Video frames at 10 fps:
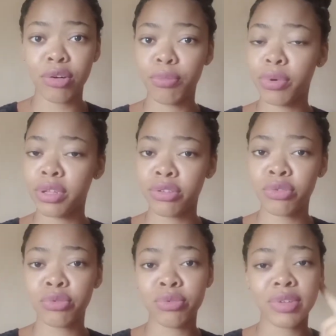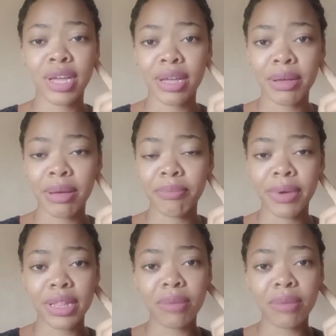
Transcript: or boarding schools are bad?